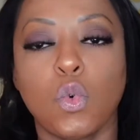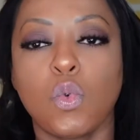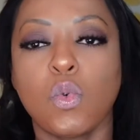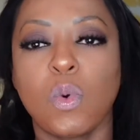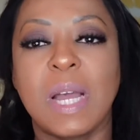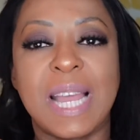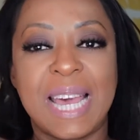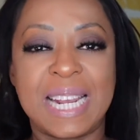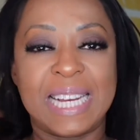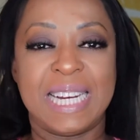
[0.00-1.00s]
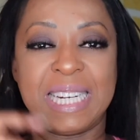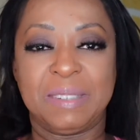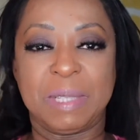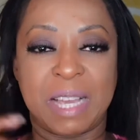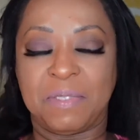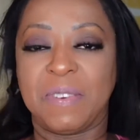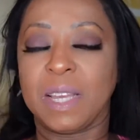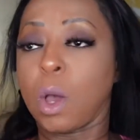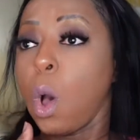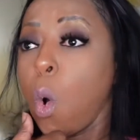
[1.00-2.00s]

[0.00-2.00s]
Ooh, I got a cut on that finger.